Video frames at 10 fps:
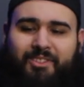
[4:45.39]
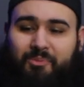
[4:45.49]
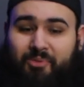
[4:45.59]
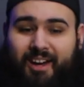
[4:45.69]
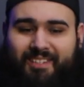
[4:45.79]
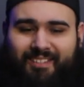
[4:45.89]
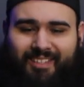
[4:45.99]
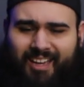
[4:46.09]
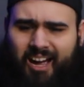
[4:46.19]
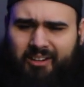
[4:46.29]

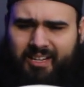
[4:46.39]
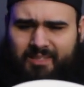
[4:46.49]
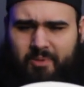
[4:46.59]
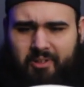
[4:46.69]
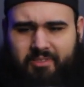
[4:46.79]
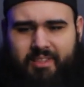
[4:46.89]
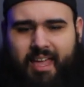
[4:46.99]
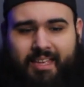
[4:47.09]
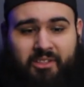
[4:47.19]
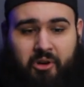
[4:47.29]
surprisingly, like how could it get smaller than
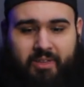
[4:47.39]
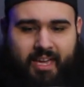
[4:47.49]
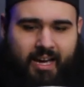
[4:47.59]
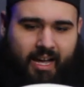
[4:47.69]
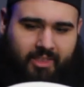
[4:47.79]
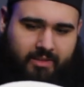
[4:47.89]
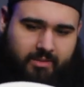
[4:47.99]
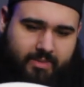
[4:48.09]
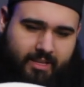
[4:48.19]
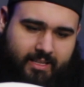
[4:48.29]
that? No, yeah, I thought it was
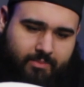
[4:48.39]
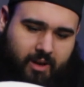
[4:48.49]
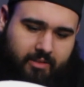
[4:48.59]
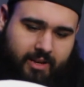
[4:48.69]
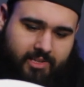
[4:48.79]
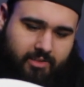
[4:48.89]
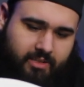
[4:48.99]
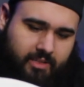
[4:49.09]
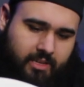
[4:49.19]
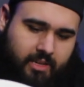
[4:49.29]
gonna be a lot smaller
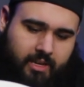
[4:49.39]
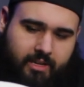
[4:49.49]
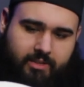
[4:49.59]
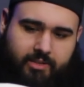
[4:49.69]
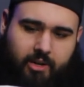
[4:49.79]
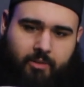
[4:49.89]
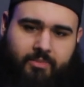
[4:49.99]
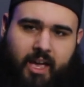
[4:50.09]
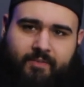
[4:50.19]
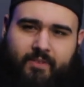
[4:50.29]
actually.
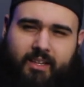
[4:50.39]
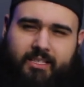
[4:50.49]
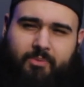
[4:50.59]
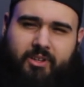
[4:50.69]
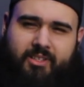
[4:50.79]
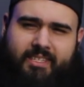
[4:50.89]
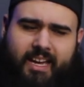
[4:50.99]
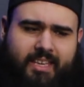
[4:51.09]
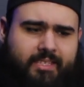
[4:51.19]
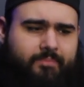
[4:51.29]
So I feel like it's a pretty good
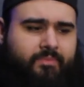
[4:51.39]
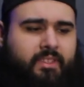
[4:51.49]
size.